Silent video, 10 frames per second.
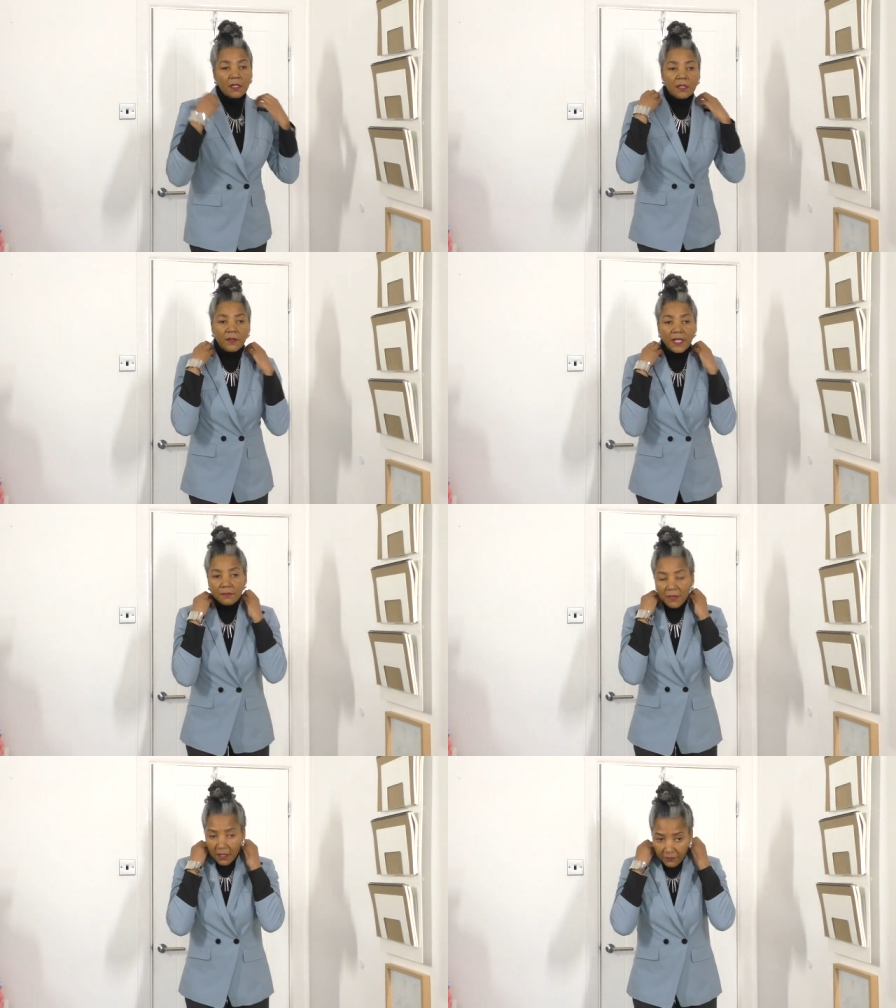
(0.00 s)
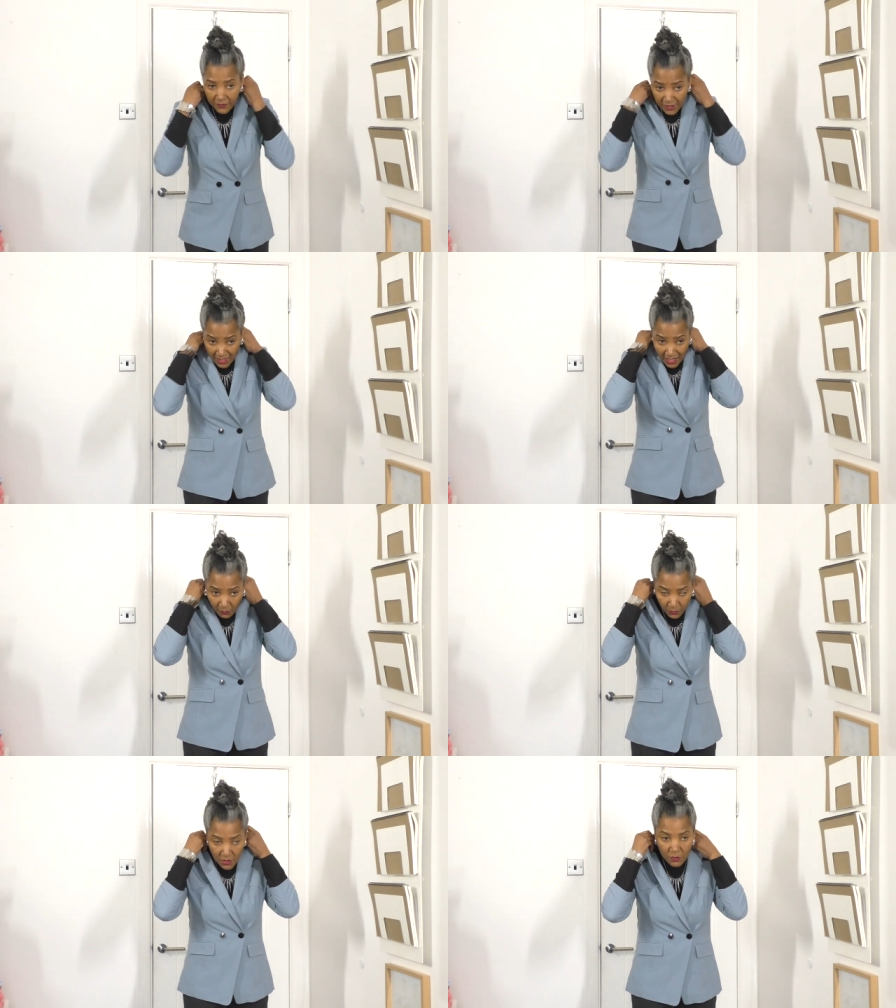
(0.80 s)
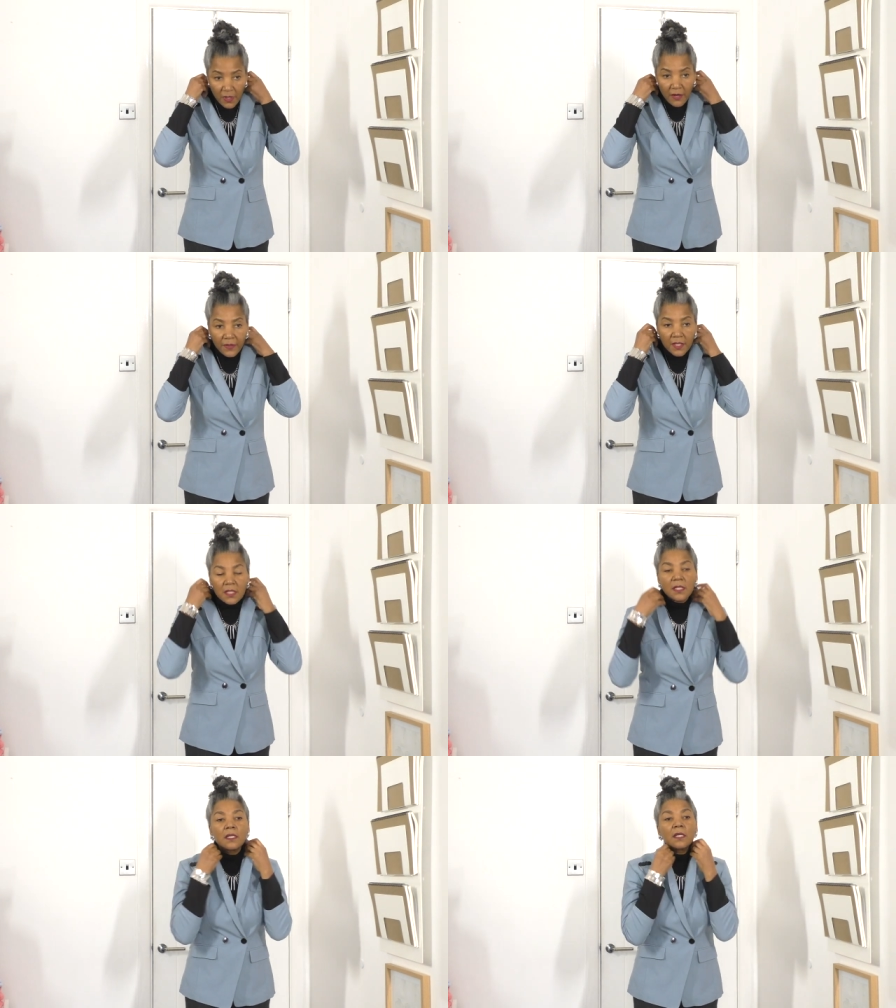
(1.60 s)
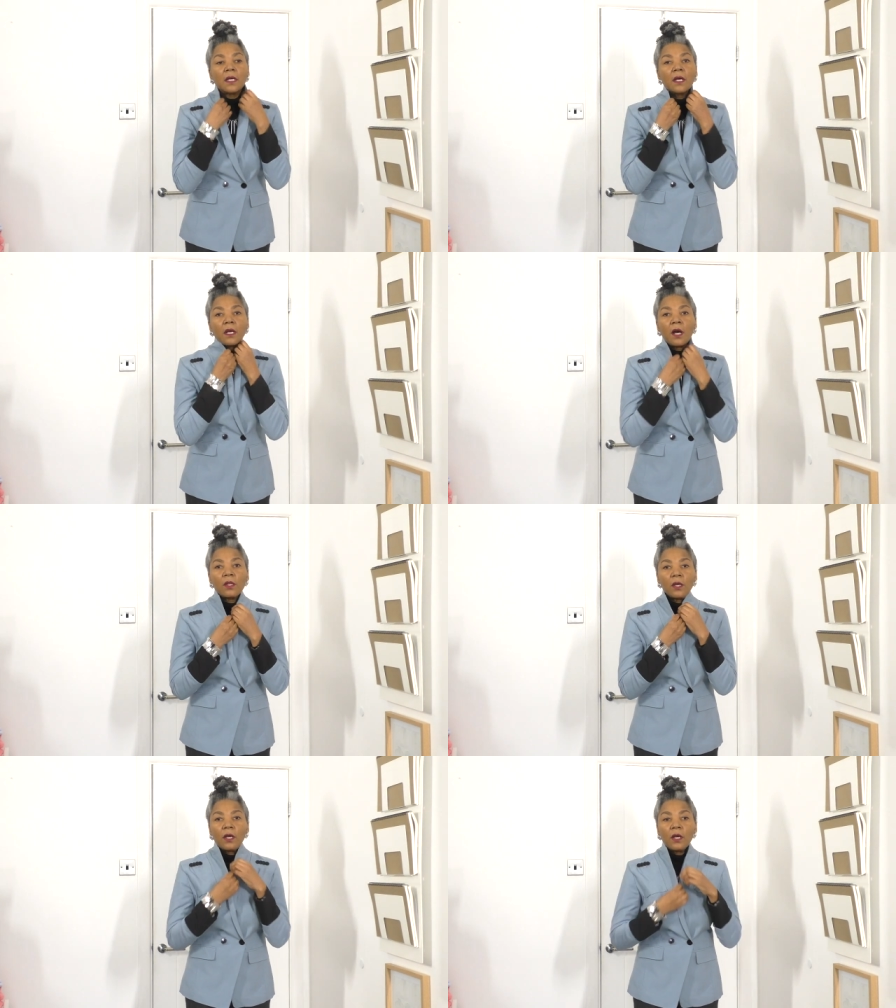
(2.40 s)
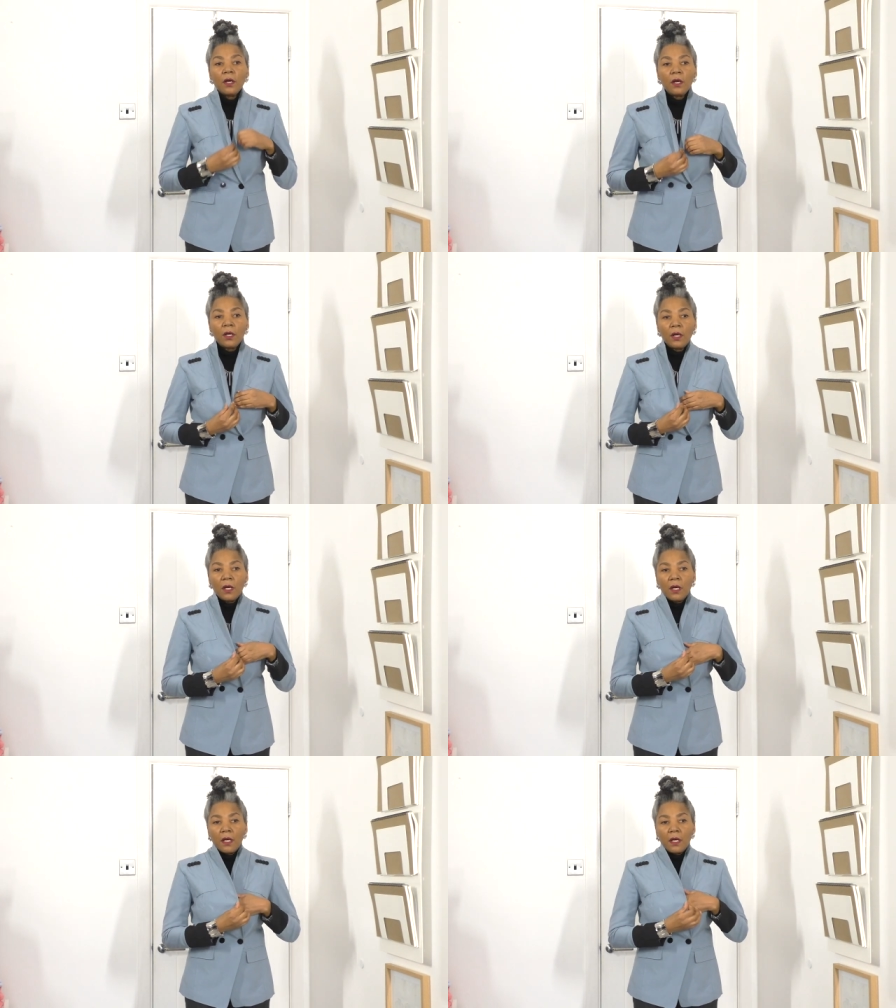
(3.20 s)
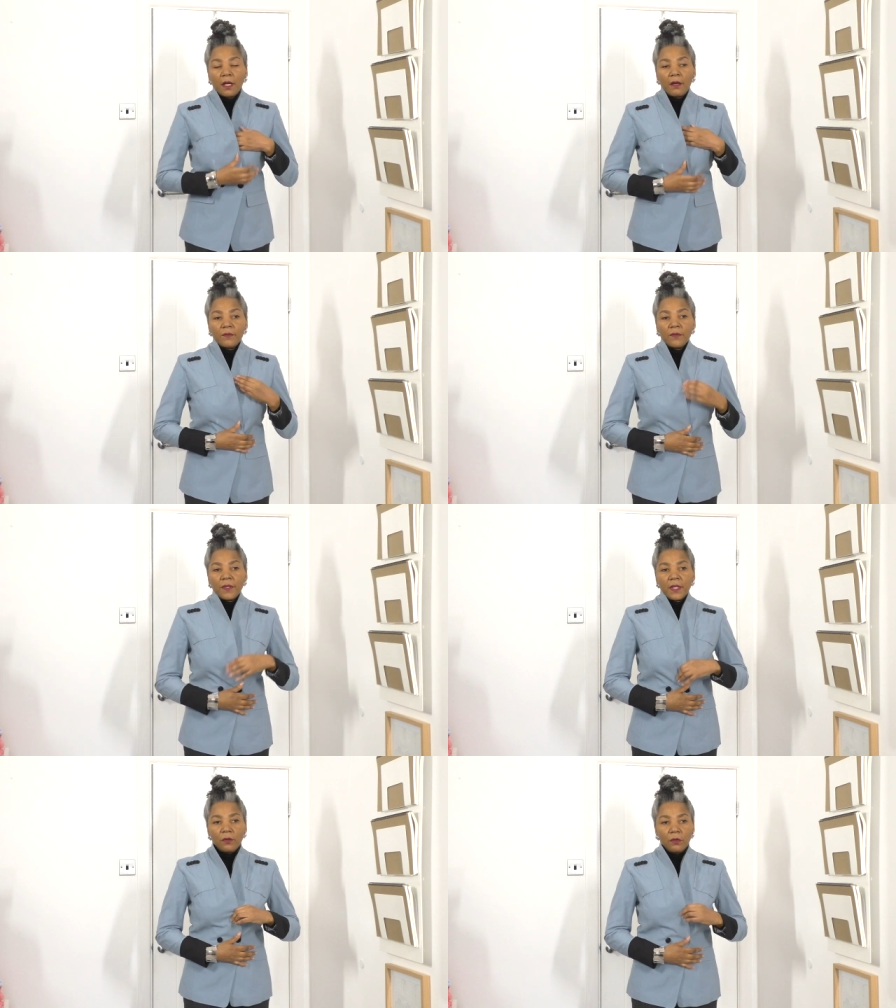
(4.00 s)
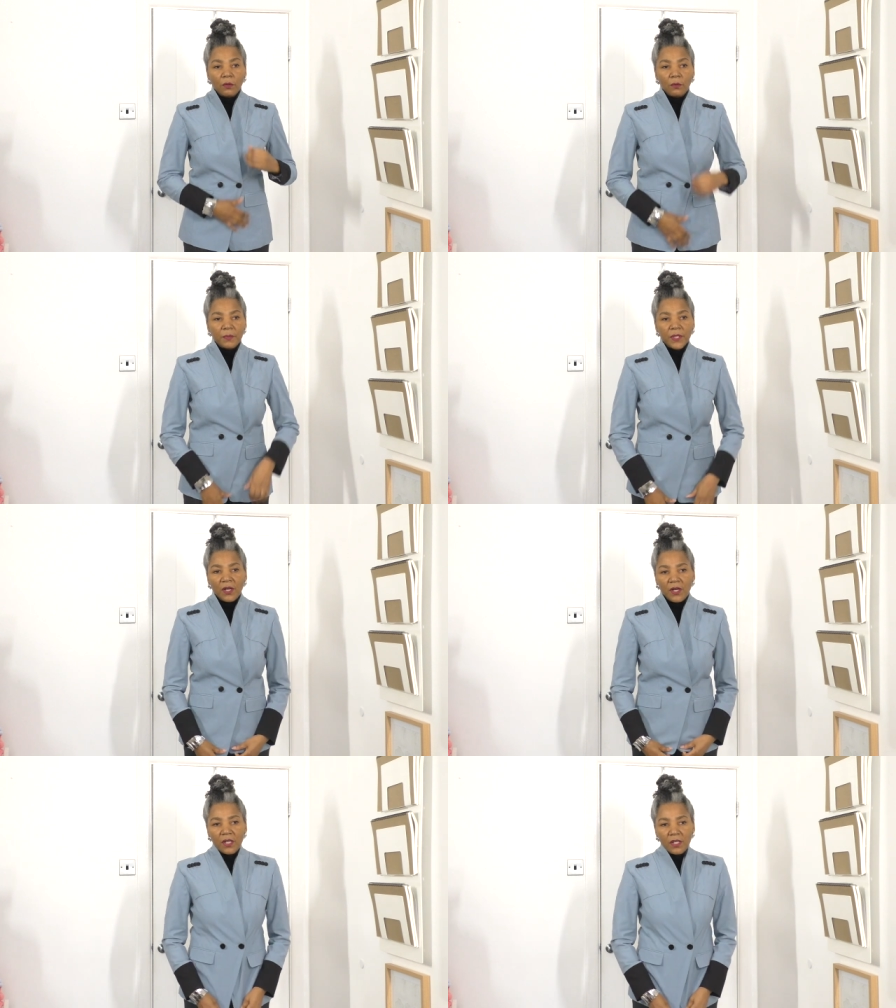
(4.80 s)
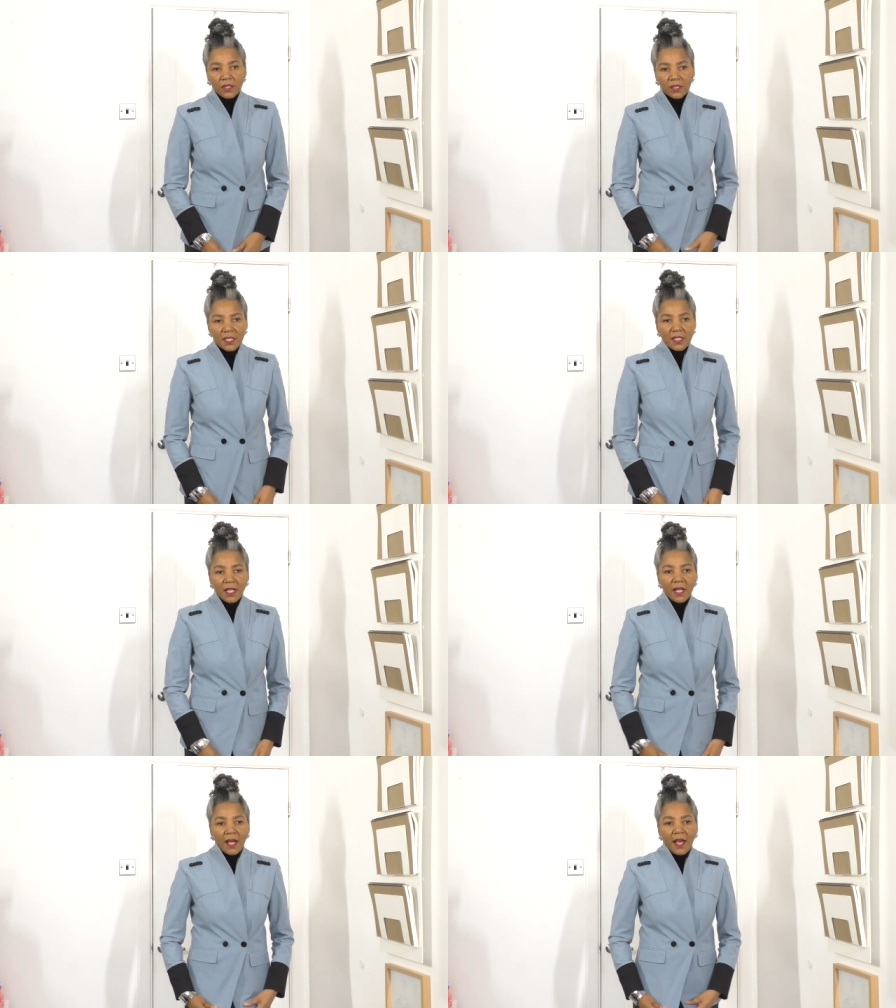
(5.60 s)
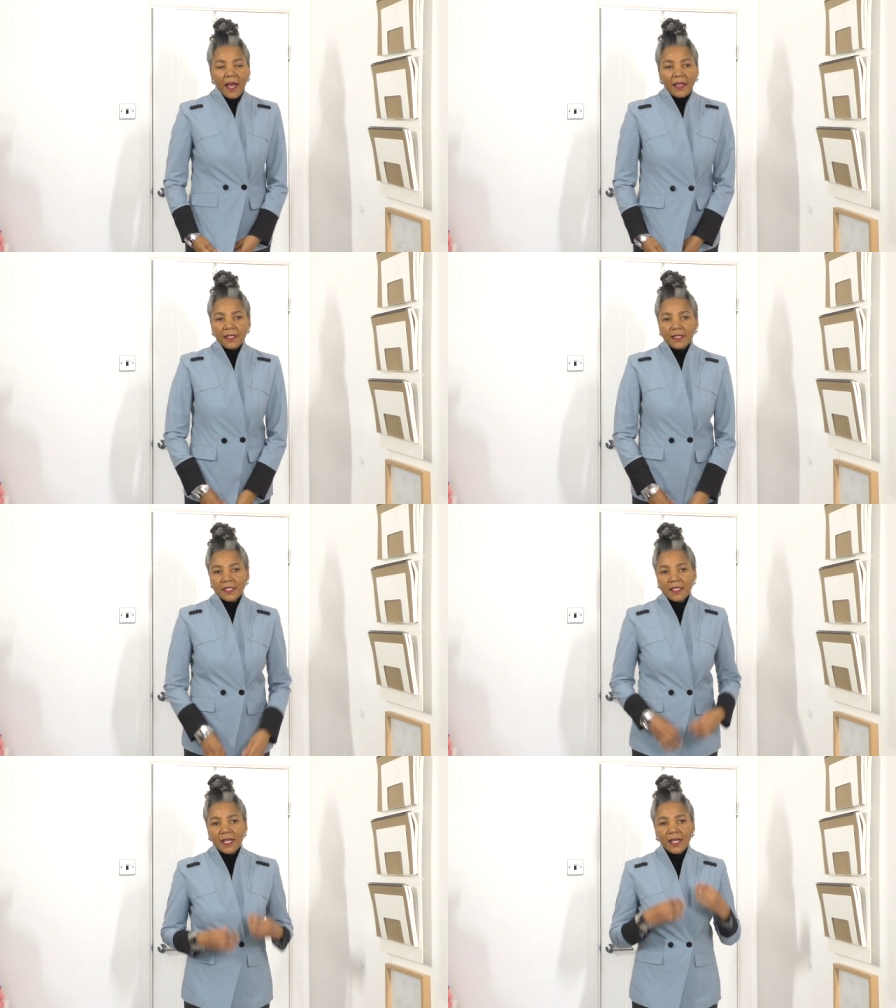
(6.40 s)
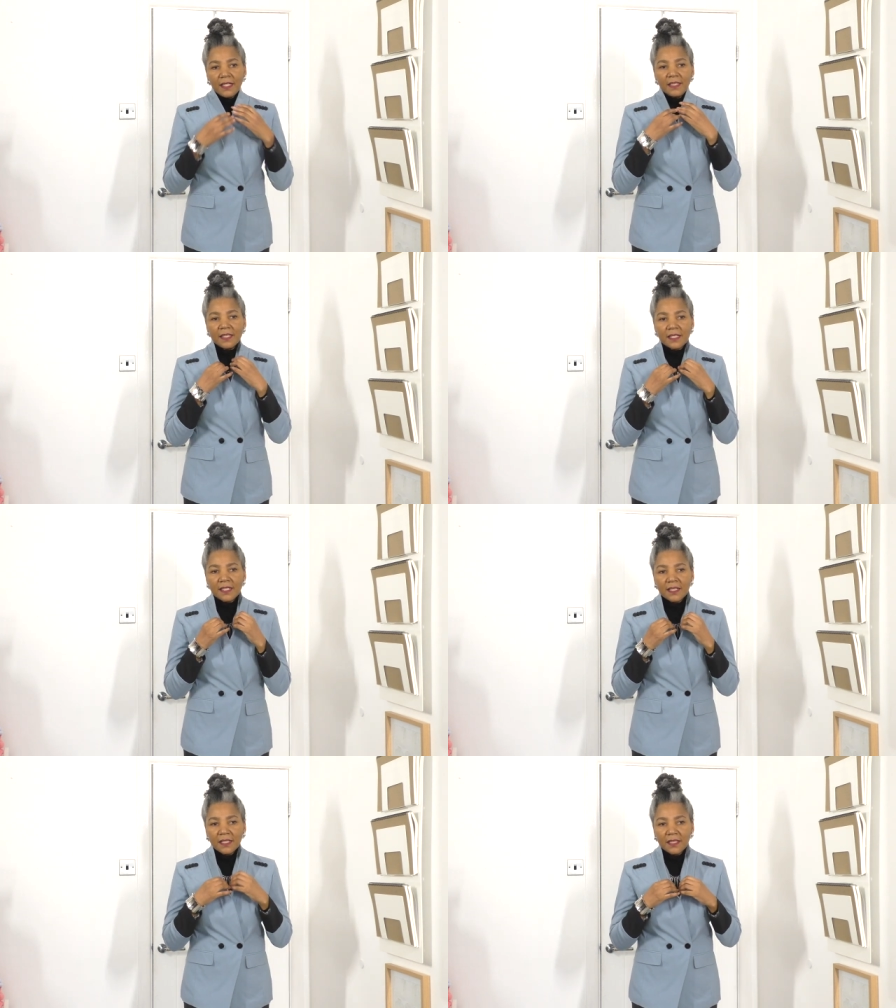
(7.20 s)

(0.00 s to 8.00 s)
So that's my outfit today. I want to wear this collar and reveal it up because I think that's nice.